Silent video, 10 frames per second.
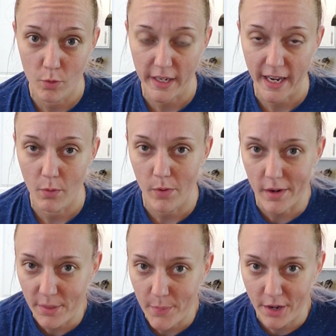workout, one
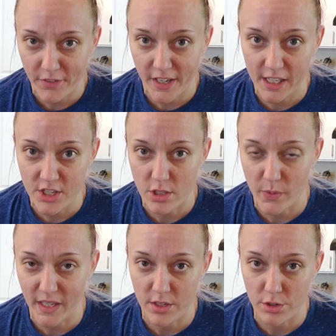of the modifications
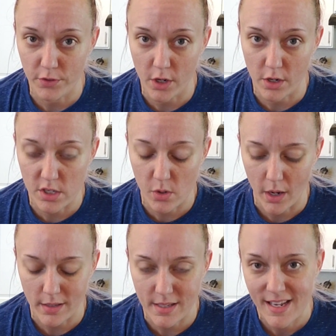we can do for our
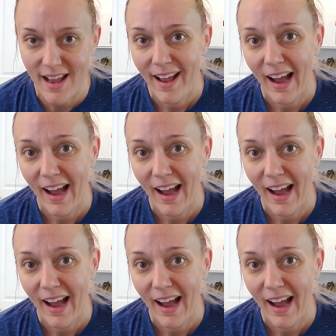squats.